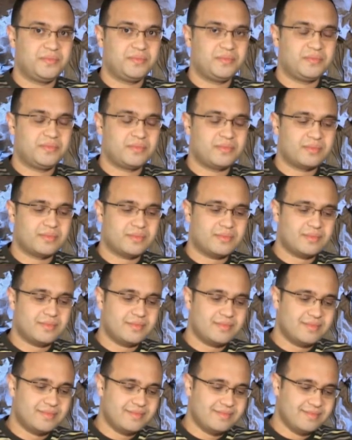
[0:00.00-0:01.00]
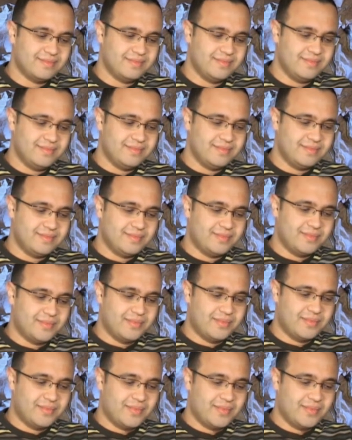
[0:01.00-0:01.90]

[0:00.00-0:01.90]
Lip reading: (silence)